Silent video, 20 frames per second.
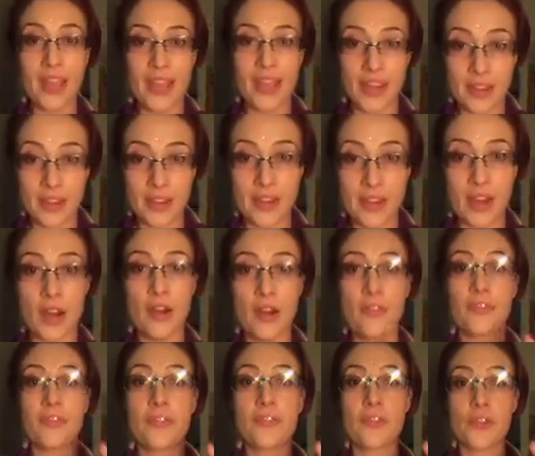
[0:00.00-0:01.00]

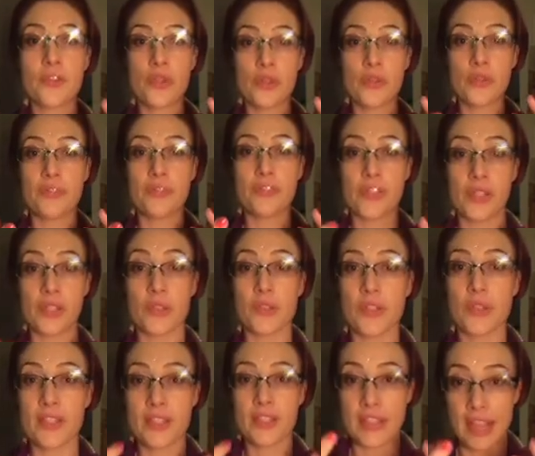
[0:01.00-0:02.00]
enough to feel
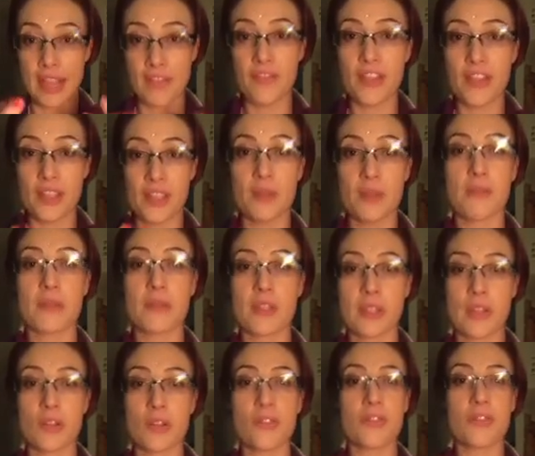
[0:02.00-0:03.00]
safe in
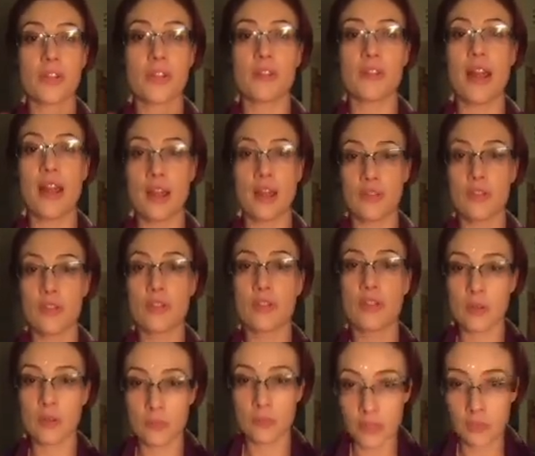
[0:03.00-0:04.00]
themselves around
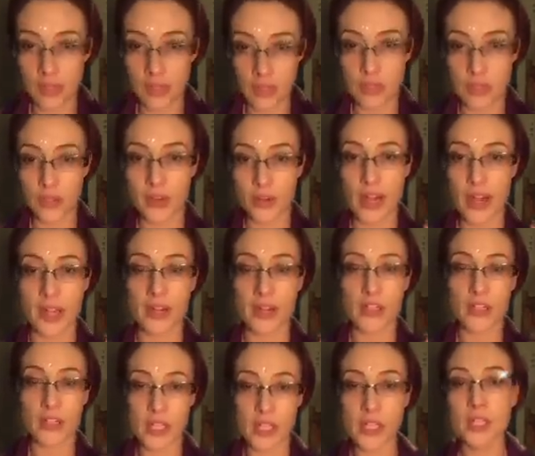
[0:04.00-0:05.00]
predatory
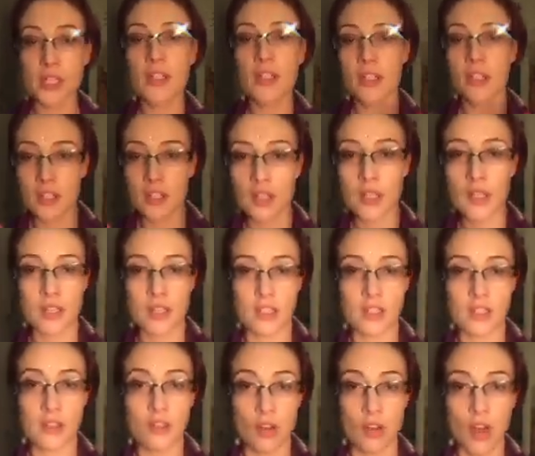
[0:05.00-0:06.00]
energy.
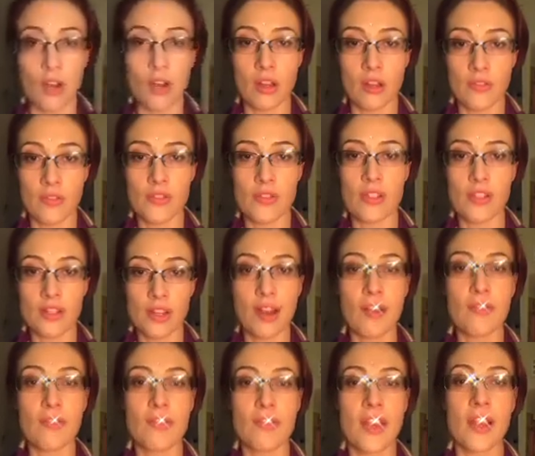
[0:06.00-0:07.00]
There's a lot of
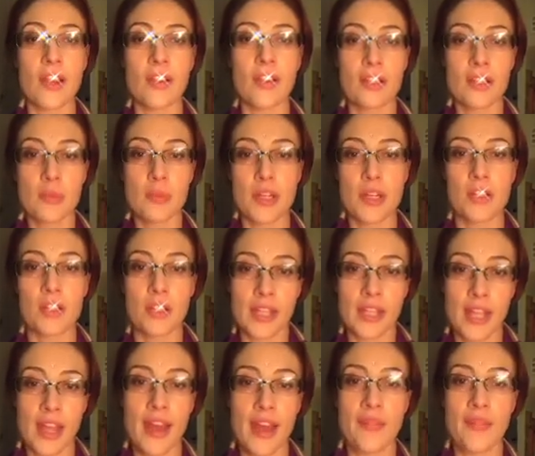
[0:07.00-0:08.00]
stuff there,
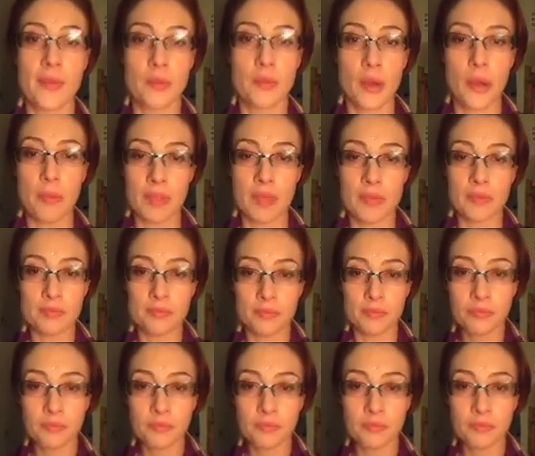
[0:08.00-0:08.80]
especially at the moment.